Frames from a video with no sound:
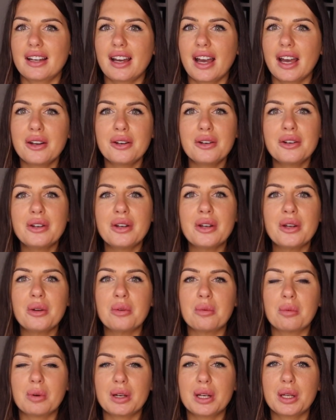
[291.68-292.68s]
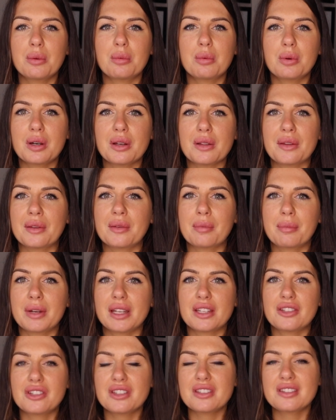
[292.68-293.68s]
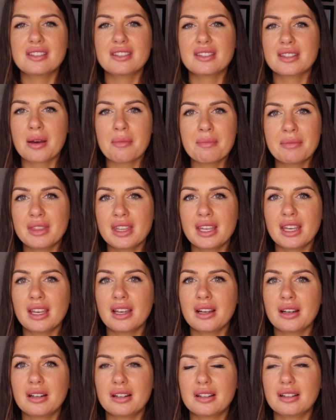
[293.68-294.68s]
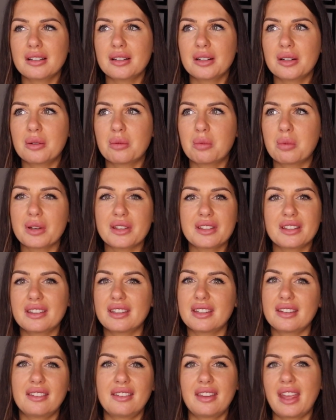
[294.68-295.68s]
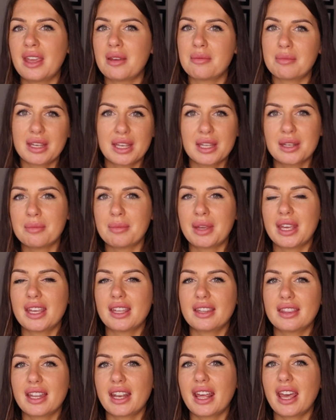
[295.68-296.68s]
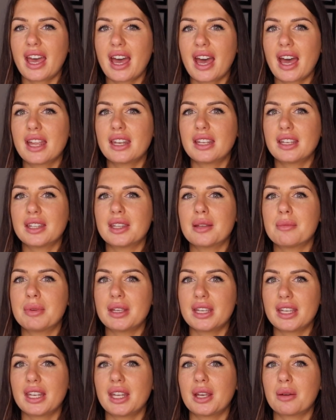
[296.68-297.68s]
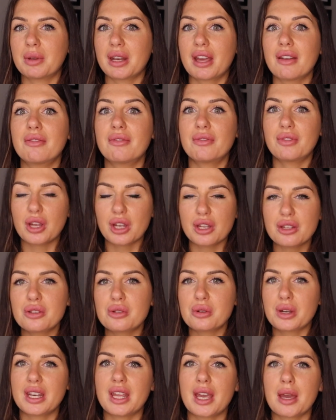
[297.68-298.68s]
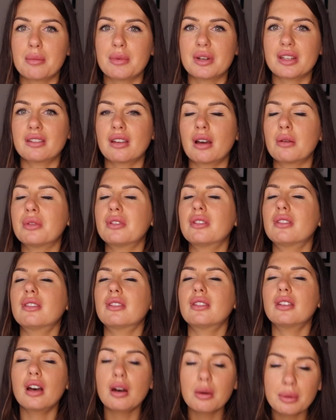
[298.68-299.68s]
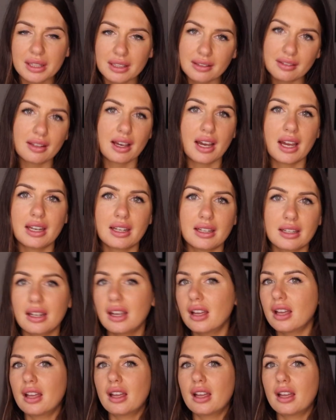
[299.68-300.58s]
I don't know what it was, but just something wasn't the same in me that I had in the beginning. When I first joined Emirates, I was so excited.